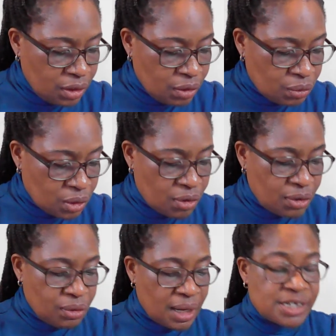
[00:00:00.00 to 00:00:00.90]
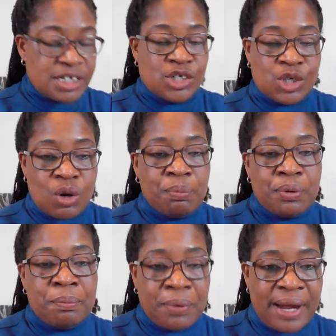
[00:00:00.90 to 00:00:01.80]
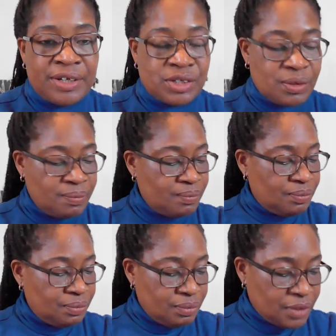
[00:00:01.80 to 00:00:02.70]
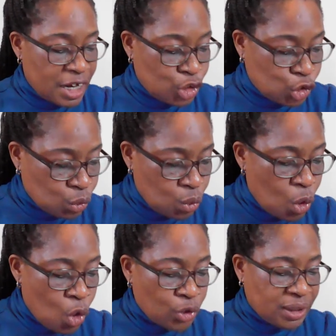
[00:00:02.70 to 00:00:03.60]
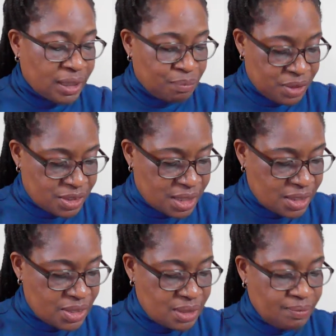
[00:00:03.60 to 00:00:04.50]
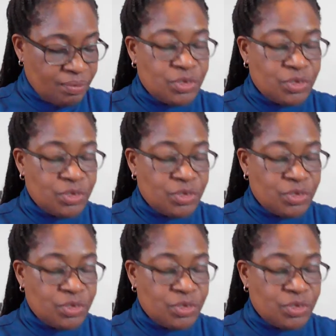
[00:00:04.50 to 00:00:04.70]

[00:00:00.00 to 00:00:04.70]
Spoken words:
You know, as a sole proprietor, that you own the business.